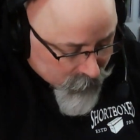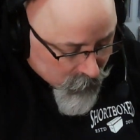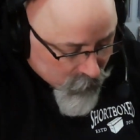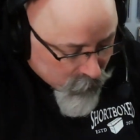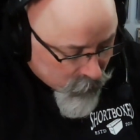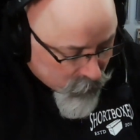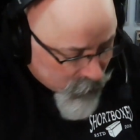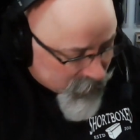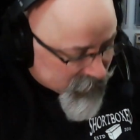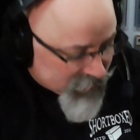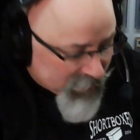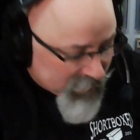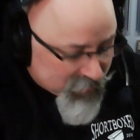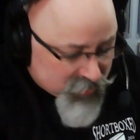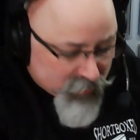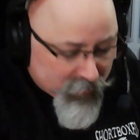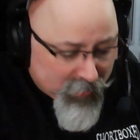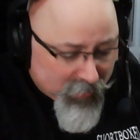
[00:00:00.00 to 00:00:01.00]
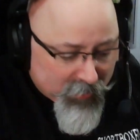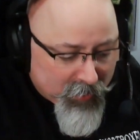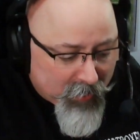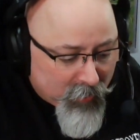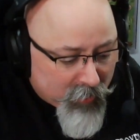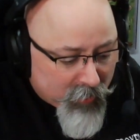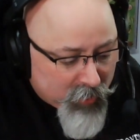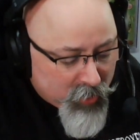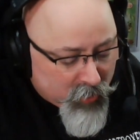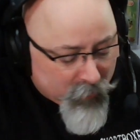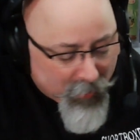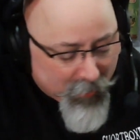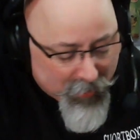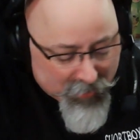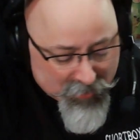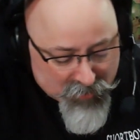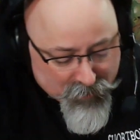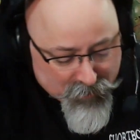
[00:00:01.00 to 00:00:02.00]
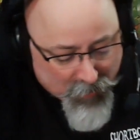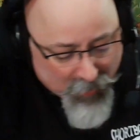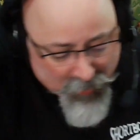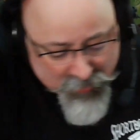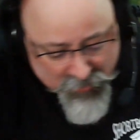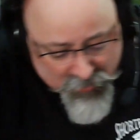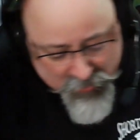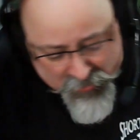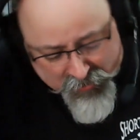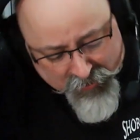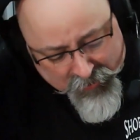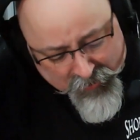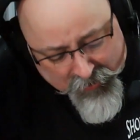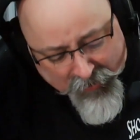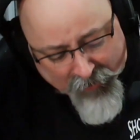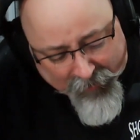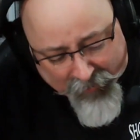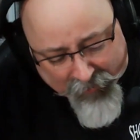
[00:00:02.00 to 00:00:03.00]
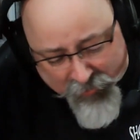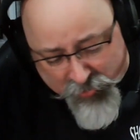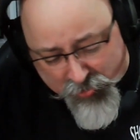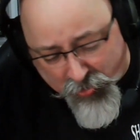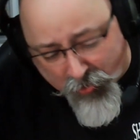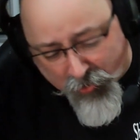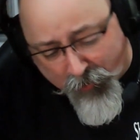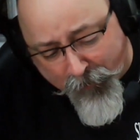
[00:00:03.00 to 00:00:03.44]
Ruben takes great care curating these boxes. Yeah, so